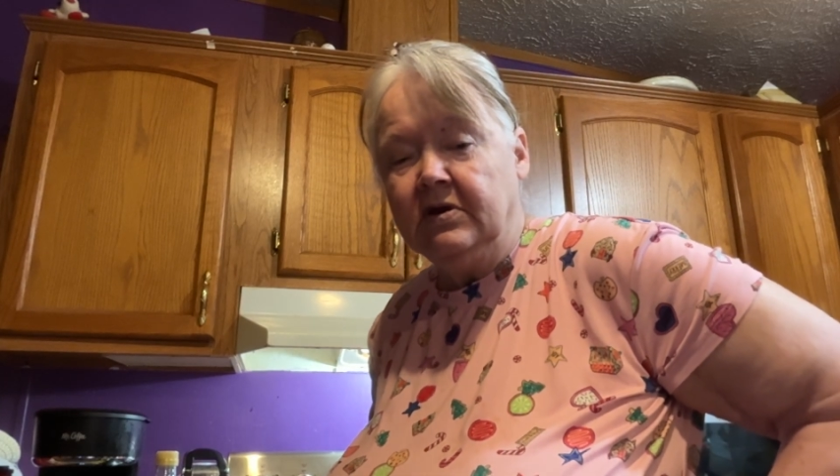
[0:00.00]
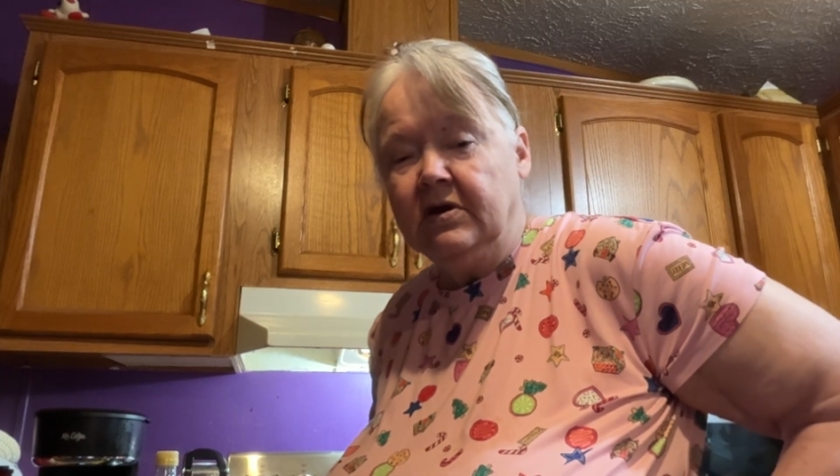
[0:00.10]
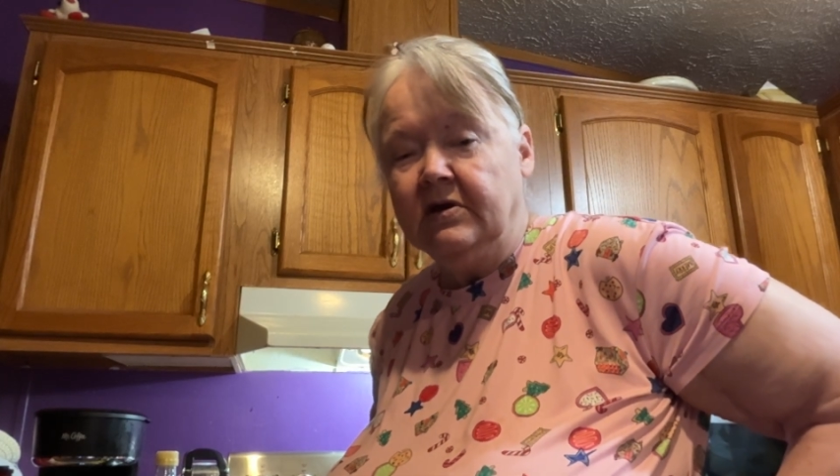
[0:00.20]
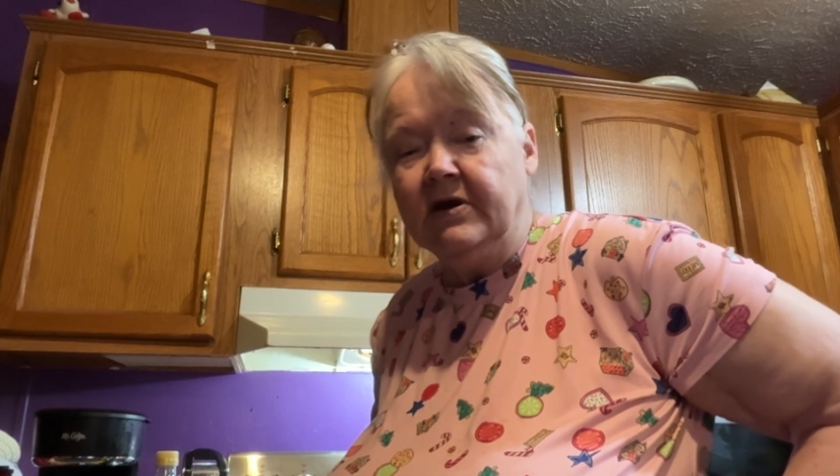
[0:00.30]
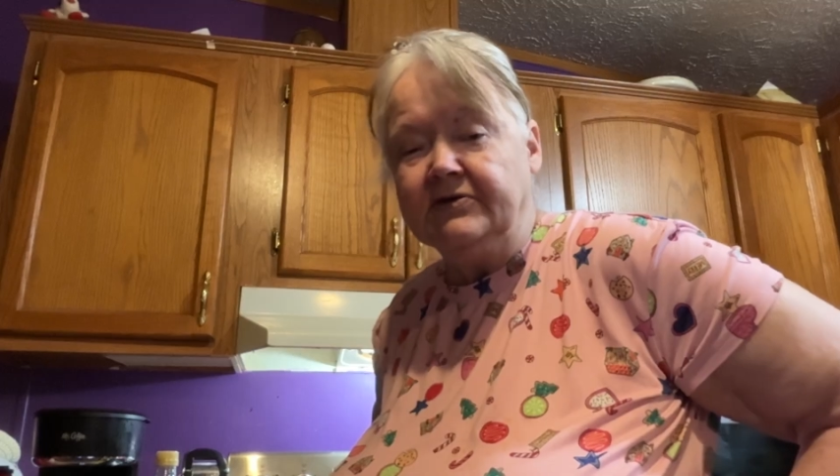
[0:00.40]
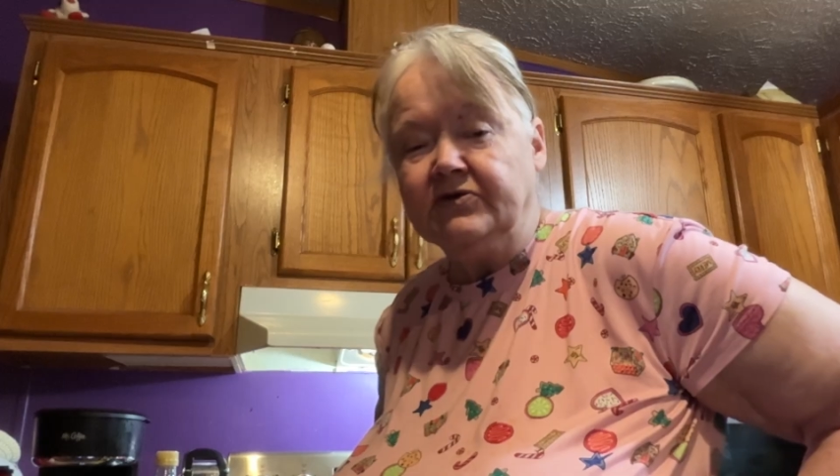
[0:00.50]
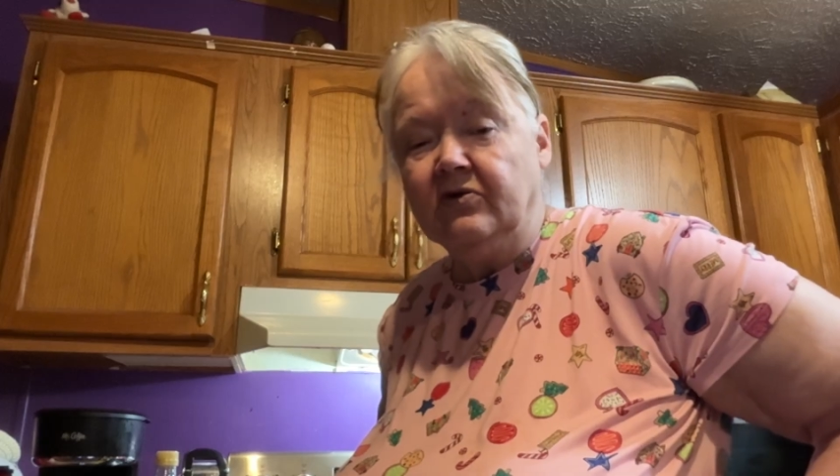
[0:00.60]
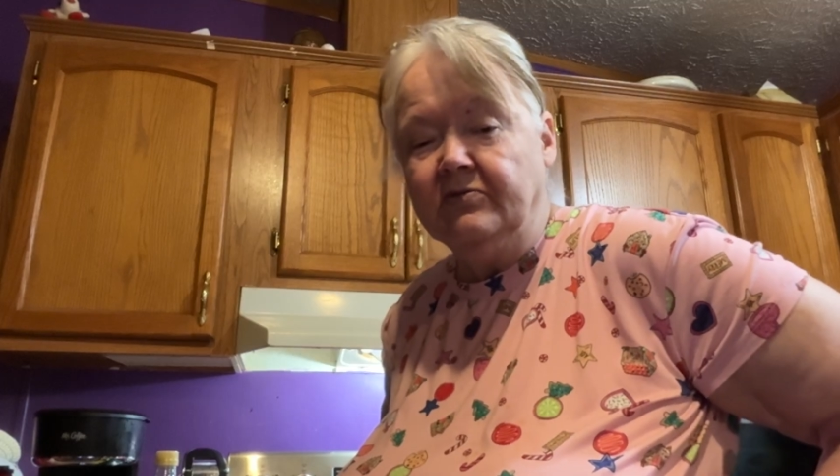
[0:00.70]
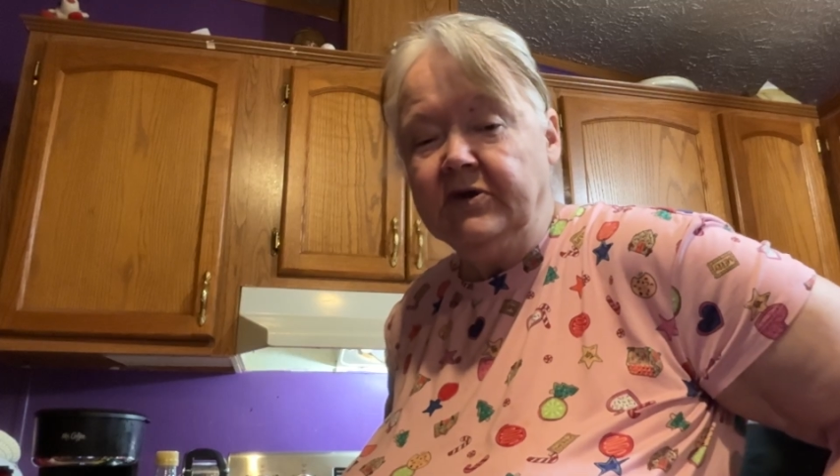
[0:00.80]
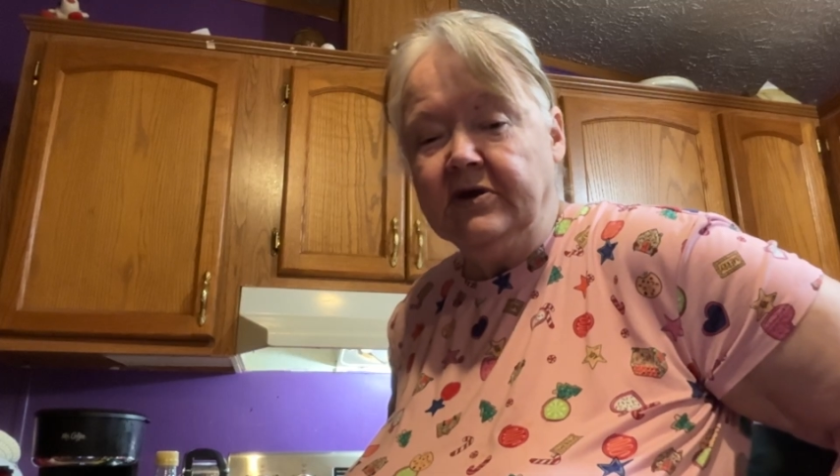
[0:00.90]
And that's
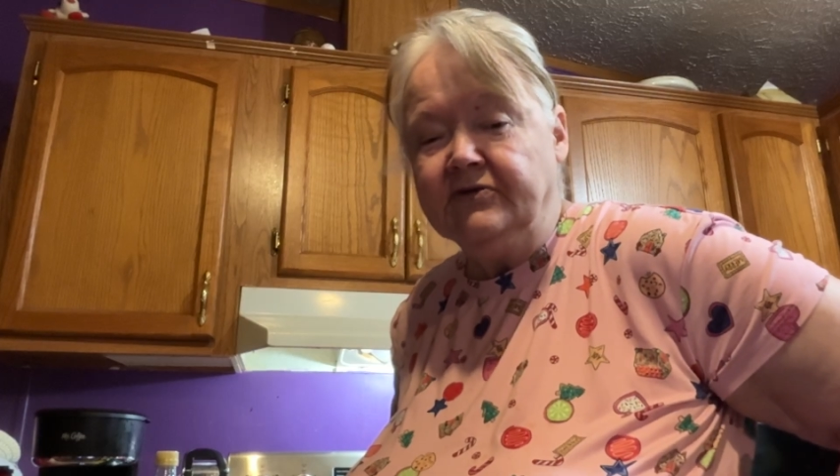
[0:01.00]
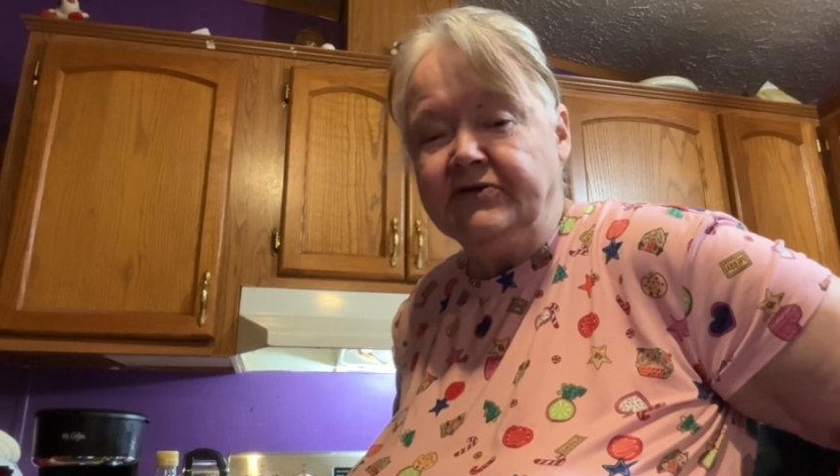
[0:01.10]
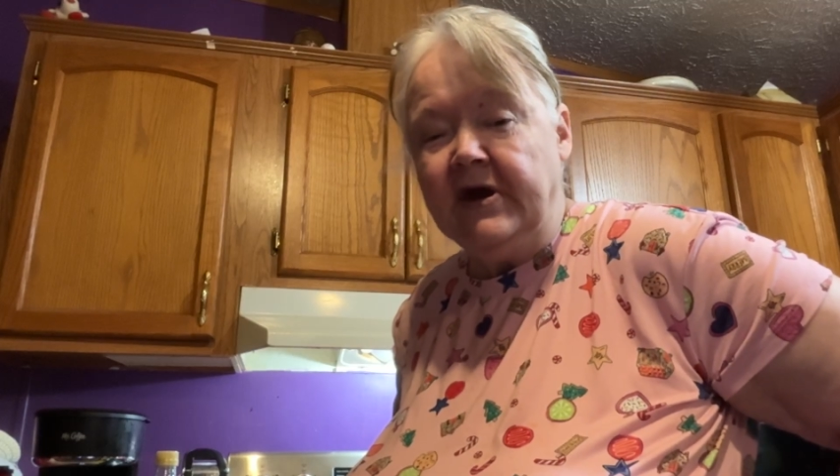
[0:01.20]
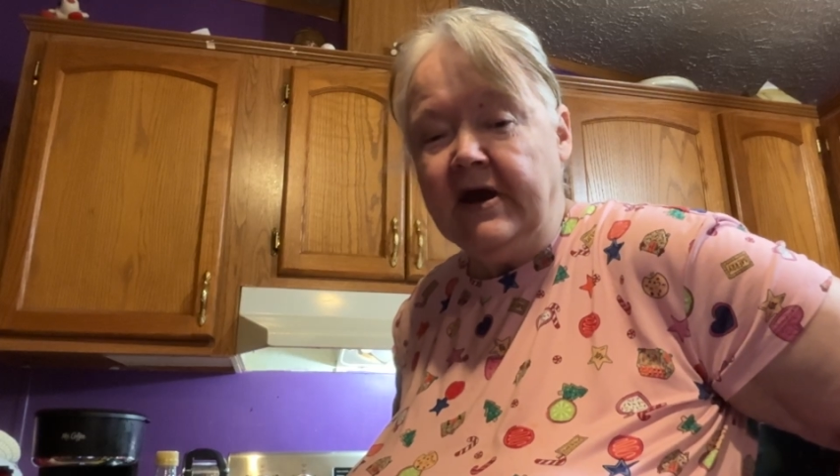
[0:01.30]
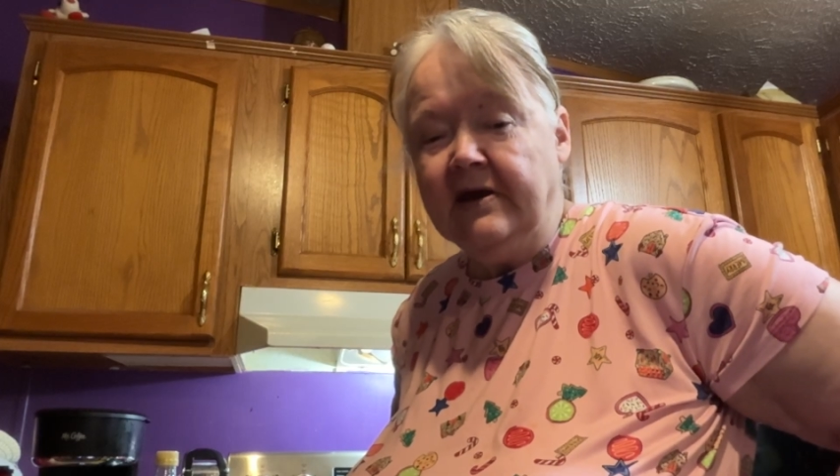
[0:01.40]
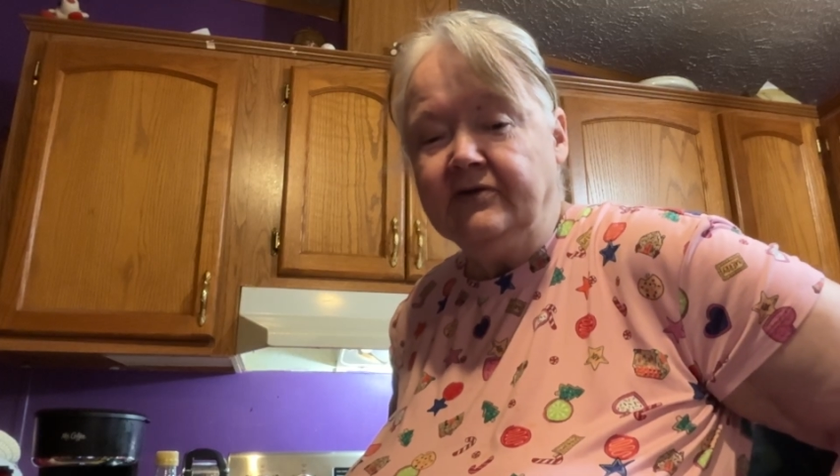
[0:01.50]
going to be a sad